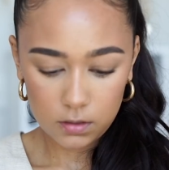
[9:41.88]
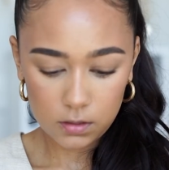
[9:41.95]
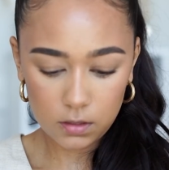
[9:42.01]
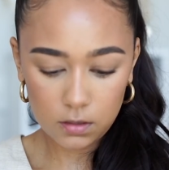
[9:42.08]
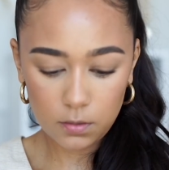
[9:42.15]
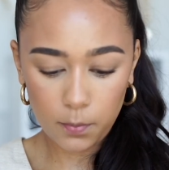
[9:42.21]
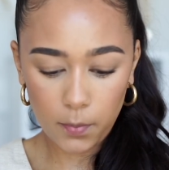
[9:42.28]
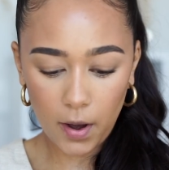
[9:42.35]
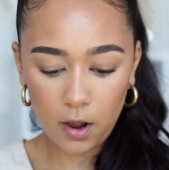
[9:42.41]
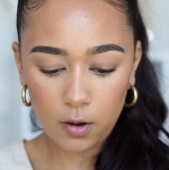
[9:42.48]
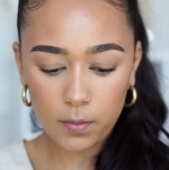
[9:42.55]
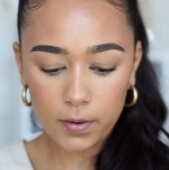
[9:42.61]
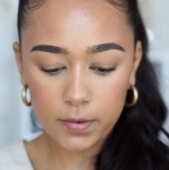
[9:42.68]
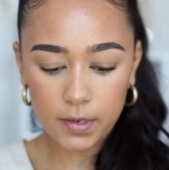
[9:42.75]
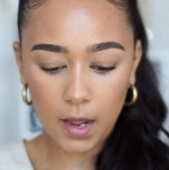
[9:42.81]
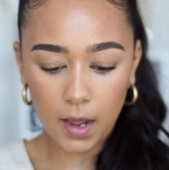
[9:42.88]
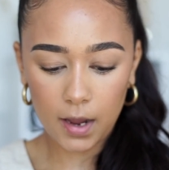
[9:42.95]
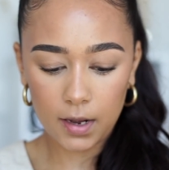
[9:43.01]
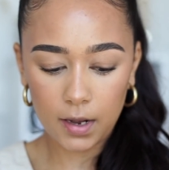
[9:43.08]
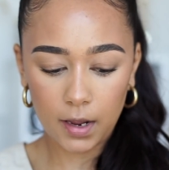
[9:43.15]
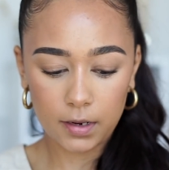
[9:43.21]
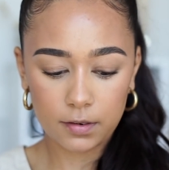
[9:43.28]
So the brow bone
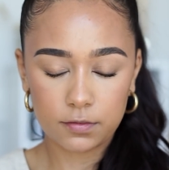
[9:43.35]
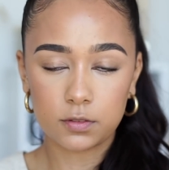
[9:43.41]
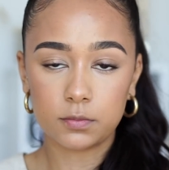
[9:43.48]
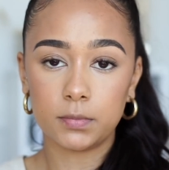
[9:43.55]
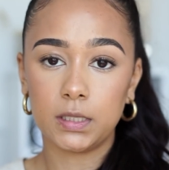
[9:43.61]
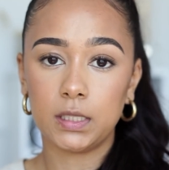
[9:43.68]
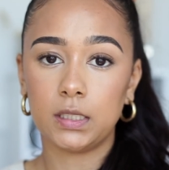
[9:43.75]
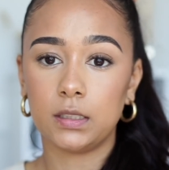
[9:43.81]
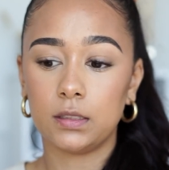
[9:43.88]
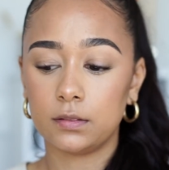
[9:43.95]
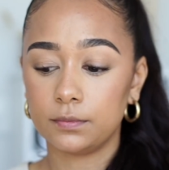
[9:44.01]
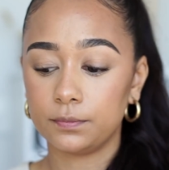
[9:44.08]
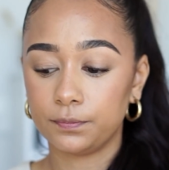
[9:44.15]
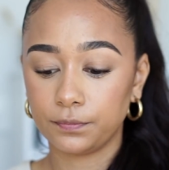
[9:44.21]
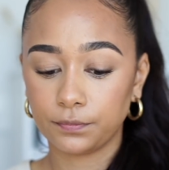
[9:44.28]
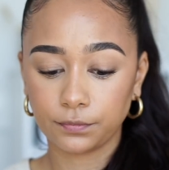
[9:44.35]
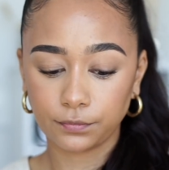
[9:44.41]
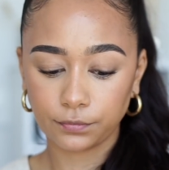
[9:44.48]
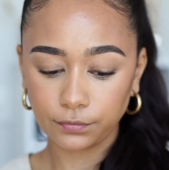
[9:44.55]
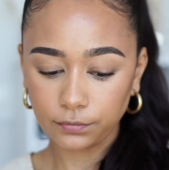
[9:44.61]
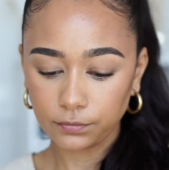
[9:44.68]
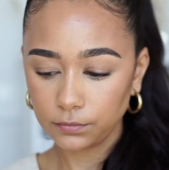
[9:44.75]
highlight for me
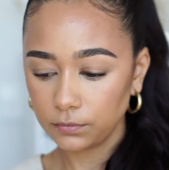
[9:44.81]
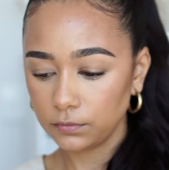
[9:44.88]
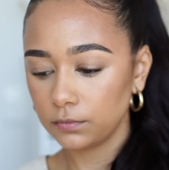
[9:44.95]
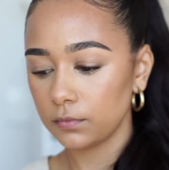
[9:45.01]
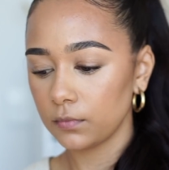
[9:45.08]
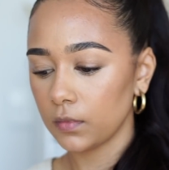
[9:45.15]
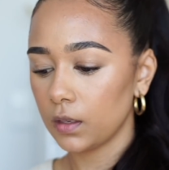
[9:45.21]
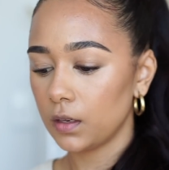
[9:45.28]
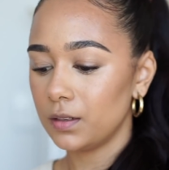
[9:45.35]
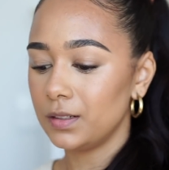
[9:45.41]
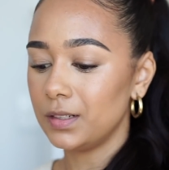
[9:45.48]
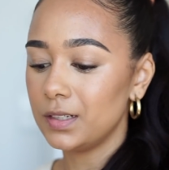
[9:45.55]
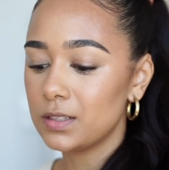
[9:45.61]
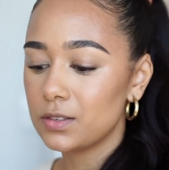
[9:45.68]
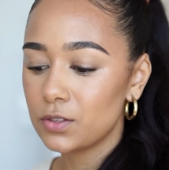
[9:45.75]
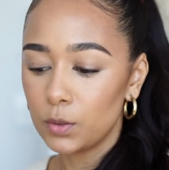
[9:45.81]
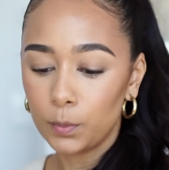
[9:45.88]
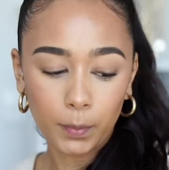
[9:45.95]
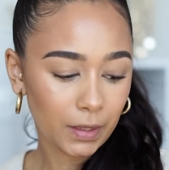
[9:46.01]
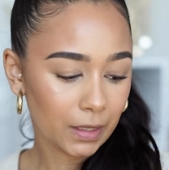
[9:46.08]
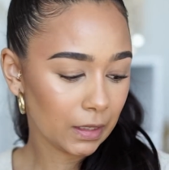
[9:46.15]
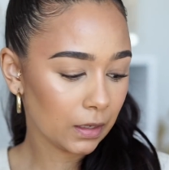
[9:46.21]
needs to
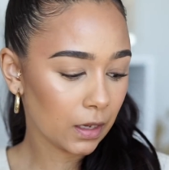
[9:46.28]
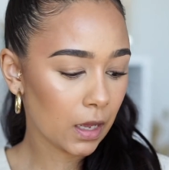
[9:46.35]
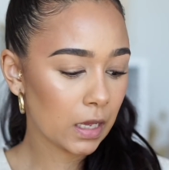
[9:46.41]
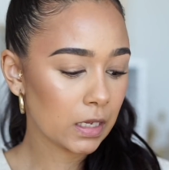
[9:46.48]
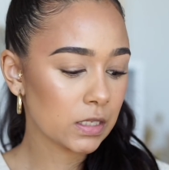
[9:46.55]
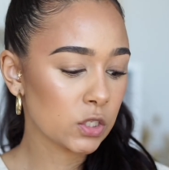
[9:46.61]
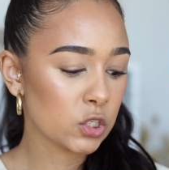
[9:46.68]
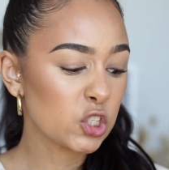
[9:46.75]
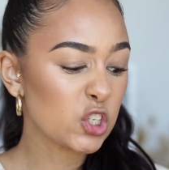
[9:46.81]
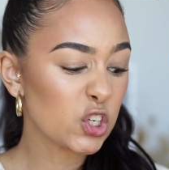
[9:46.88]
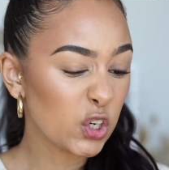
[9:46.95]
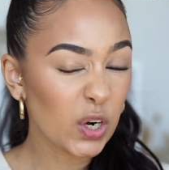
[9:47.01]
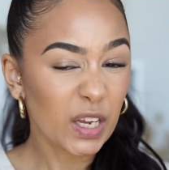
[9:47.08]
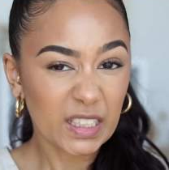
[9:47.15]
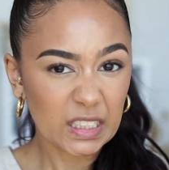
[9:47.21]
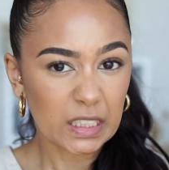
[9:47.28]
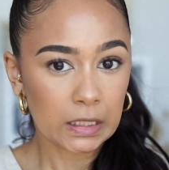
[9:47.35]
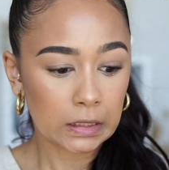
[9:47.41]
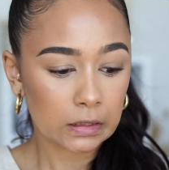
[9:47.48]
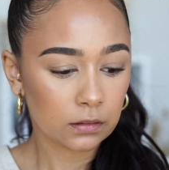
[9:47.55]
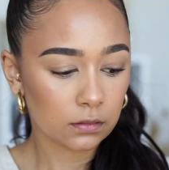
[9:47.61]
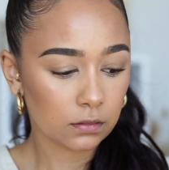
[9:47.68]
be
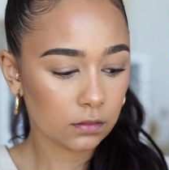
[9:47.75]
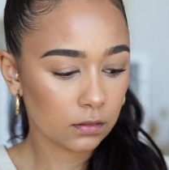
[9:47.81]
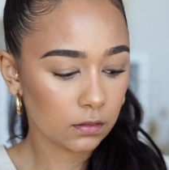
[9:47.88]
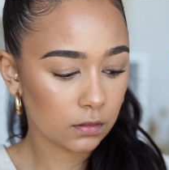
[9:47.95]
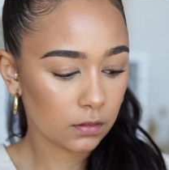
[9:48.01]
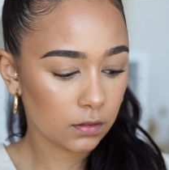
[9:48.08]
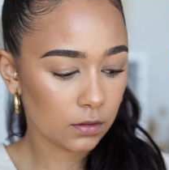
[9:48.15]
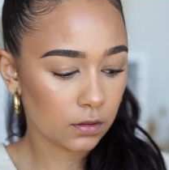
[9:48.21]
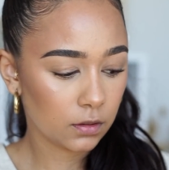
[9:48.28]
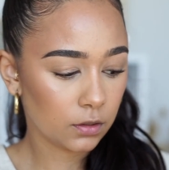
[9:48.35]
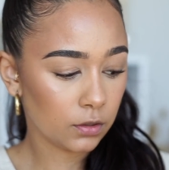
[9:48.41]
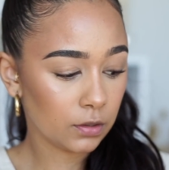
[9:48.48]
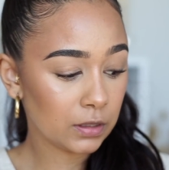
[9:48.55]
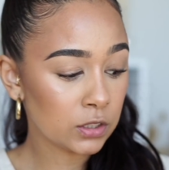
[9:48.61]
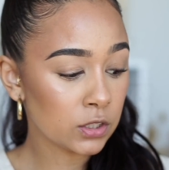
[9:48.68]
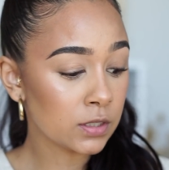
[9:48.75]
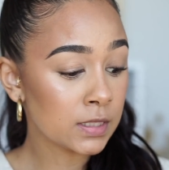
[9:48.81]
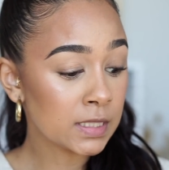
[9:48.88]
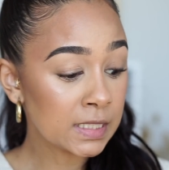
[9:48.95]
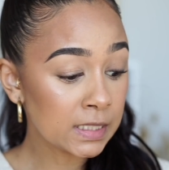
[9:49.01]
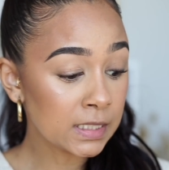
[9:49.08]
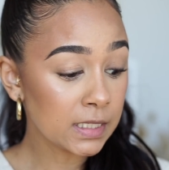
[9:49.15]
striking. You need to
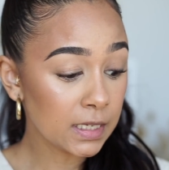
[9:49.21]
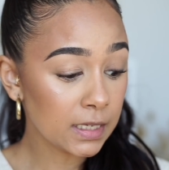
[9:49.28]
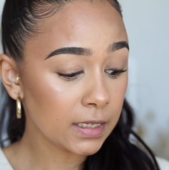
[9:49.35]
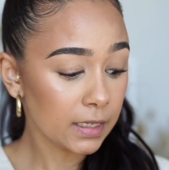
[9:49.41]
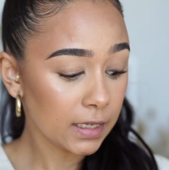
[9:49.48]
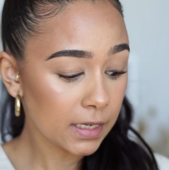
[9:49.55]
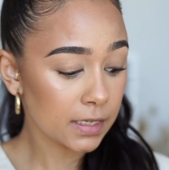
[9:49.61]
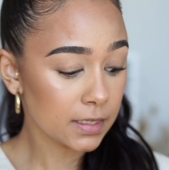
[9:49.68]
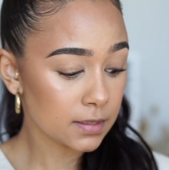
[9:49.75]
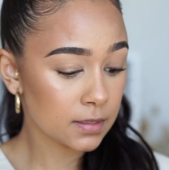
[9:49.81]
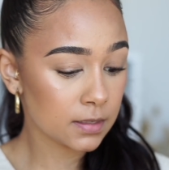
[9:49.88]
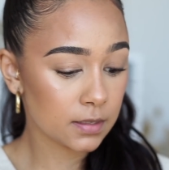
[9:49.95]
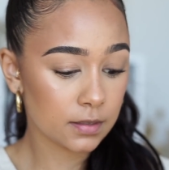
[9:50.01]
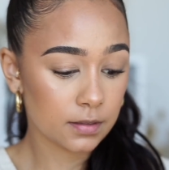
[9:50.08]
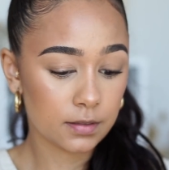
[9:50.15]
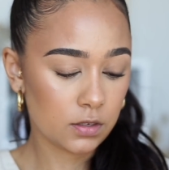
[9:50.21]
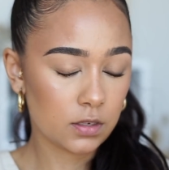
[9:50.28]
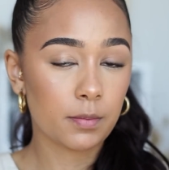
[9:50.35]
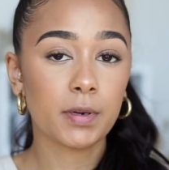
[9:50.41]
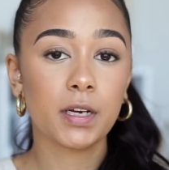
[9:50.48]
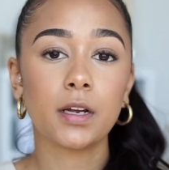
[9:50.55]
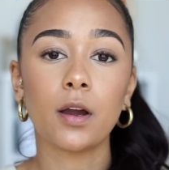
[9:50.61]
see it. So
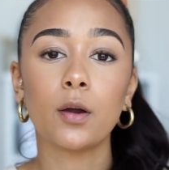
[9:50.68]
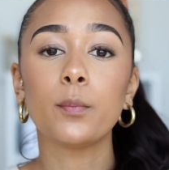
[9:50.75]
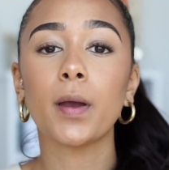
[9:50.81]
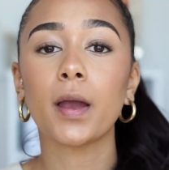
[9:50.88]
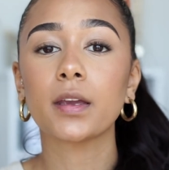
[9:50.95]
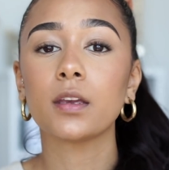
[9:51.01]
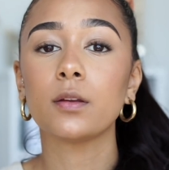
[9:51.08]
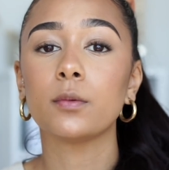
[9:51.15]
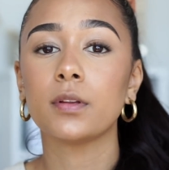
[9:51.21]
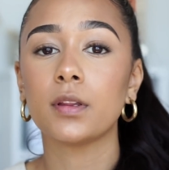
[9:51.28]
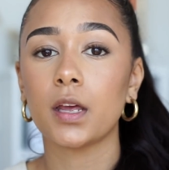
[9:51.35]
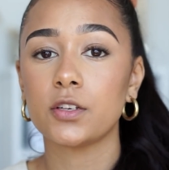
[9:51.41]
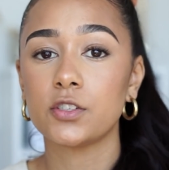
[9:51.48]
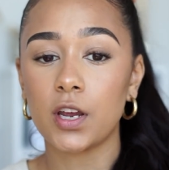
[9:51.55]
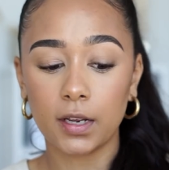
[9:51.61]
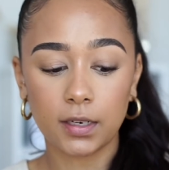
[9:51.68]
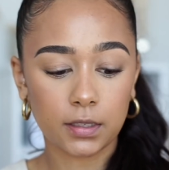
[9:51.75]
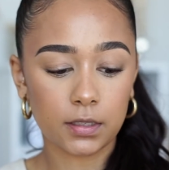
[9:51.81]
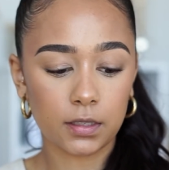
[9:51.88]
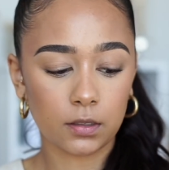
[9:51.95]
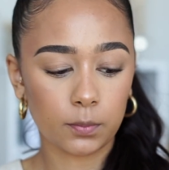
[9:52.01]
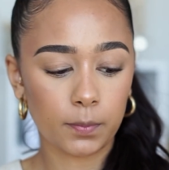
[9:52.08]
I'm going to go back in with that JACLYN
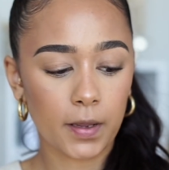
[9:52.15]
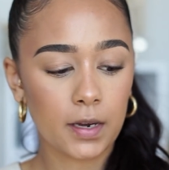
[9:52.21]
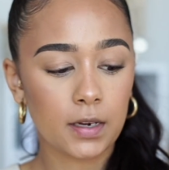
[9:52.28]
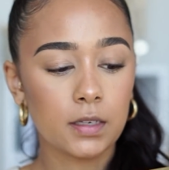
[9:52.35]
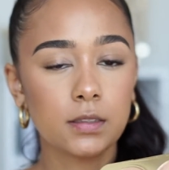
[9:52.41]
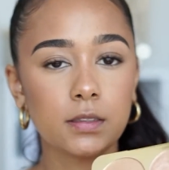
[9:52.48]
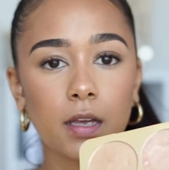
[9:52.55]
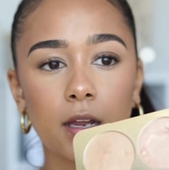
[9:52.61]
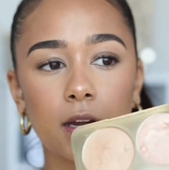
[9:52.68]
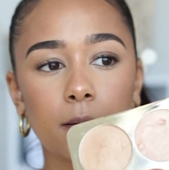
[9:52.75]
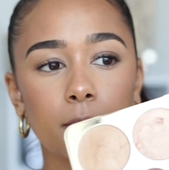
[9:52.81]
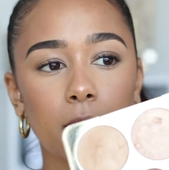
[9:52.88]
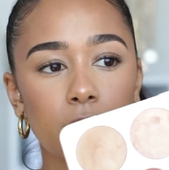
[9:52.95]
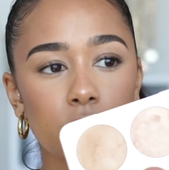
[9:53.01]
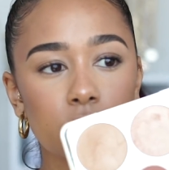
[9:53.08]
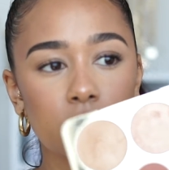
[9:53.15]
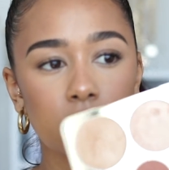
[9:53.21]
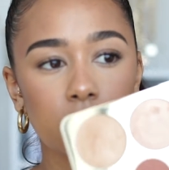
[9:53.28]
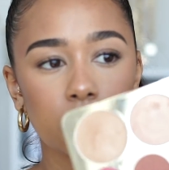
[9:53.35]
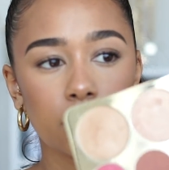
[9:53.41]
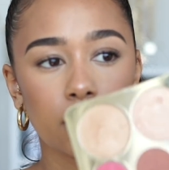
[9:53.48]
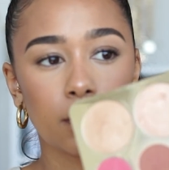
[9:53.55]
Heel palette, and I'm actually
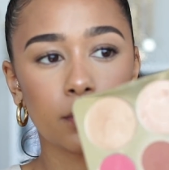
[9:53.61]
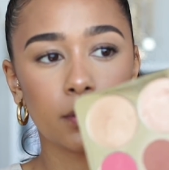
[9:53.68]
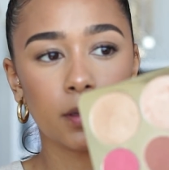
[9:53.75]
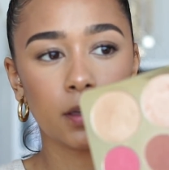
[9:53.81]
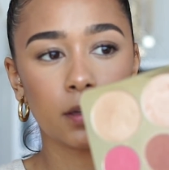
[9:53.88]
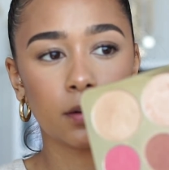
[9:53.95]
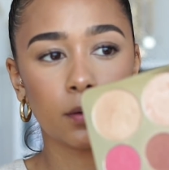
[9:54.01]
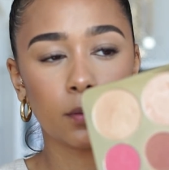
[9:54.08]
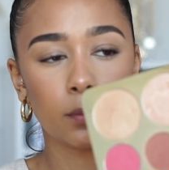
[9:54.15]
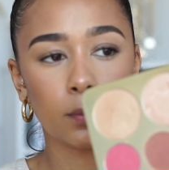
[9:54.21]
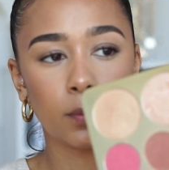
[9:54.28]
going to go in